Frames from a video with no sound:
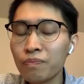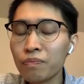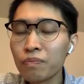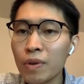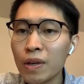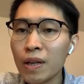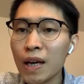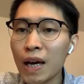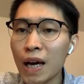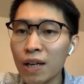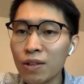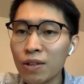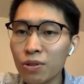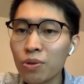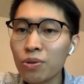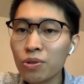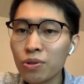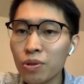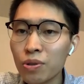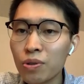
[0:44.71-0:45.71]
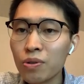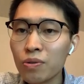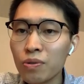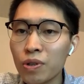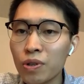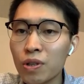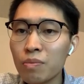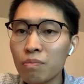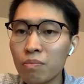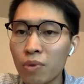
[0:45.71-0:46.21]
It has also
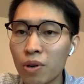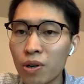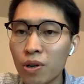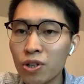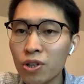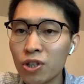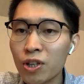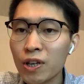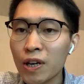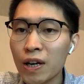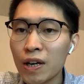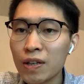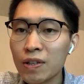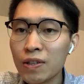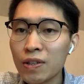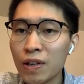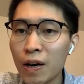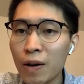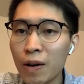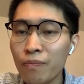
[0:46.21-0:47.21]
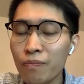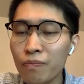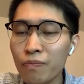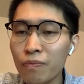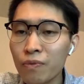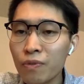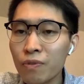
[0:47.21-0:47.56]
emerged as um,